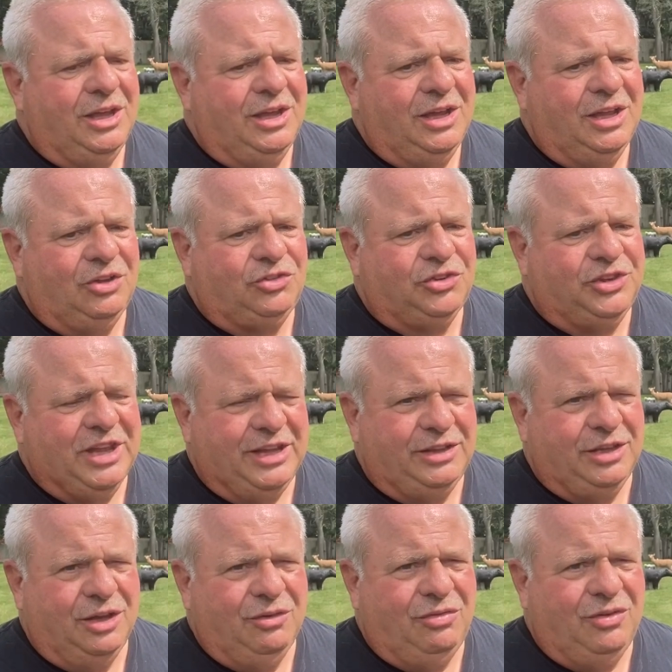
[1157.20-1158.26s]

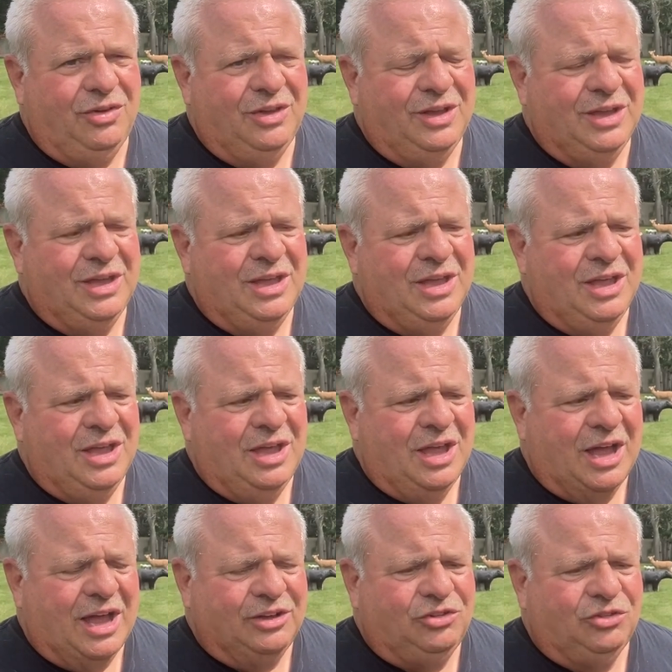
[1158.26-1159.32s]
Instinctive,
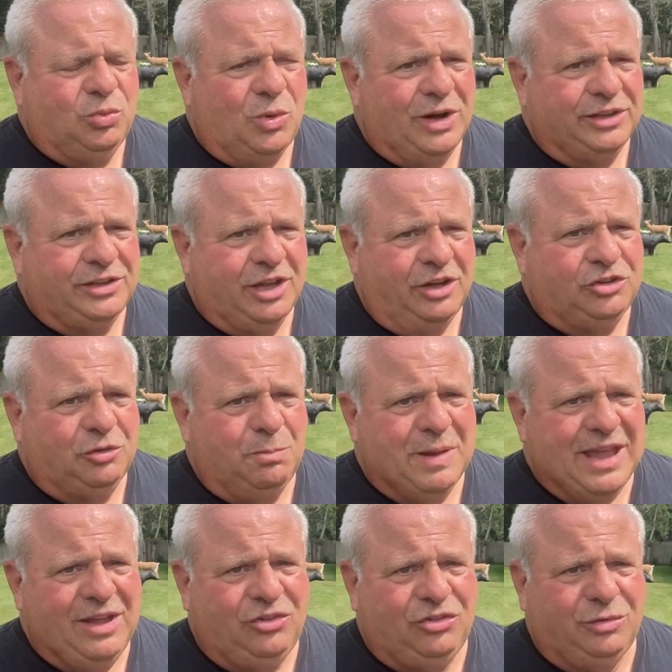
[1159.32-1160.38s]
I just want to touch
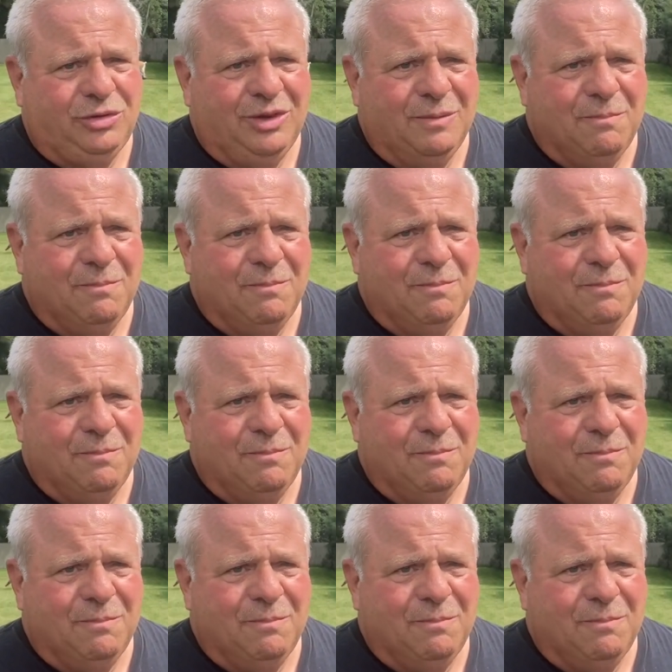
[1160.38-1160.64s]
base.